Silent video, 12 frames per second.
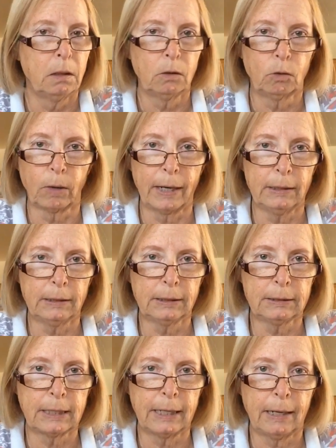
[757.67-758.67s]
Great
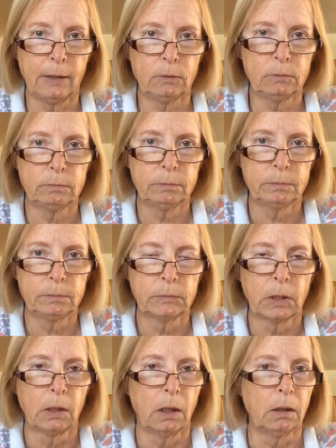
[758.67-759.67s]
little town,
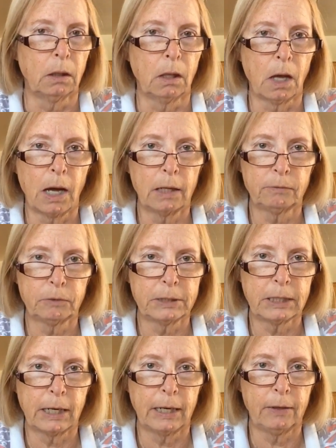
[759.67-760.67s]
a lot of
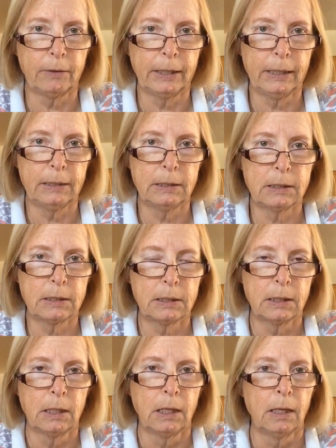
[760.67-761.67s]

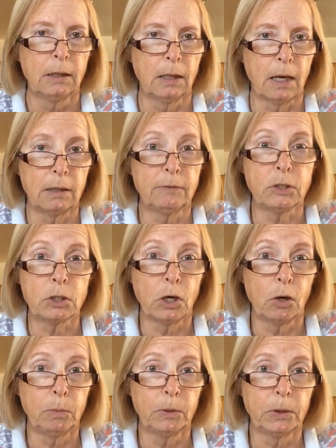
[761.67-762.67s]
retirees, a lot of
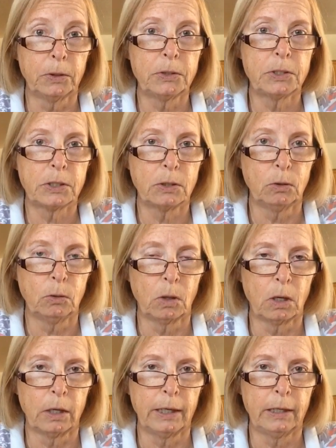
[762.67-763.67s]
snowbirds who
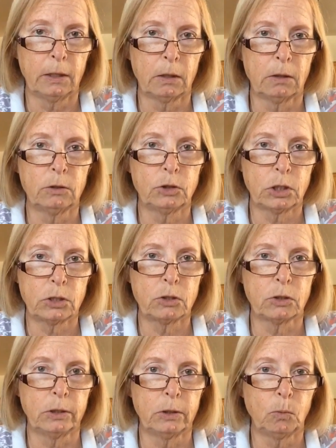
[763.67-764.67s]
are here just
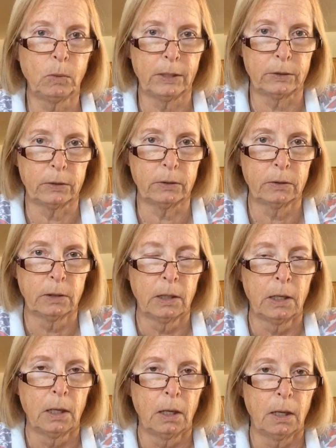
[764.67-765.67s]
during the winter.
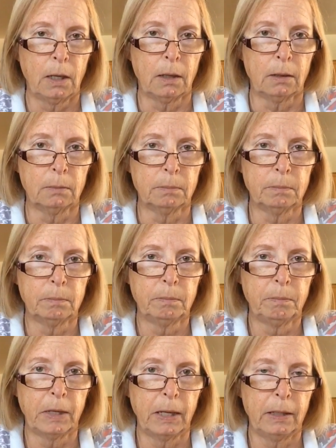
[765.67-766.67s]

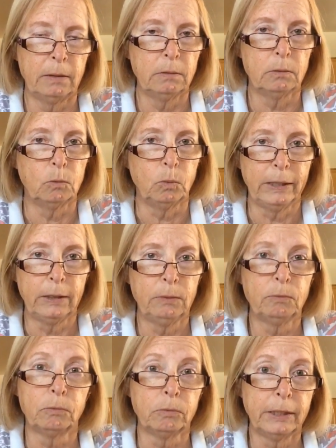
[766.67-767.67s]
But we
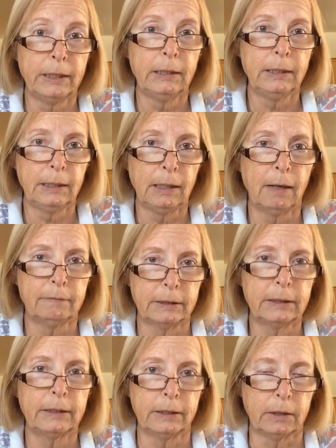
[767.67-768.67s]
really love
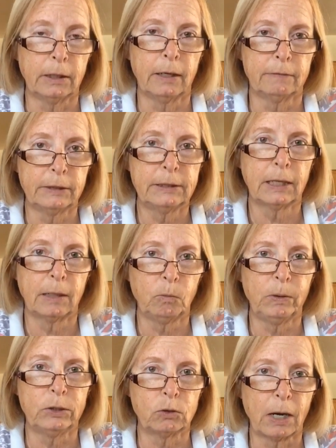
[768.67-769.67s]
it here. Every time
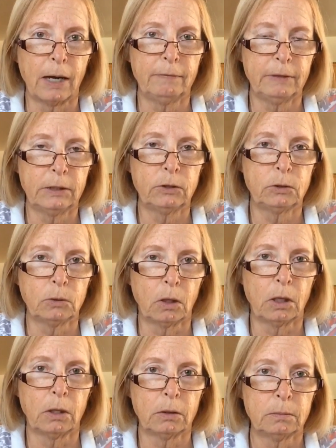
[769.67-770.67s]
we drive
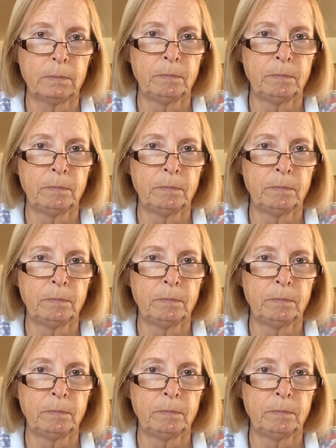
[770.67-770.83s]
into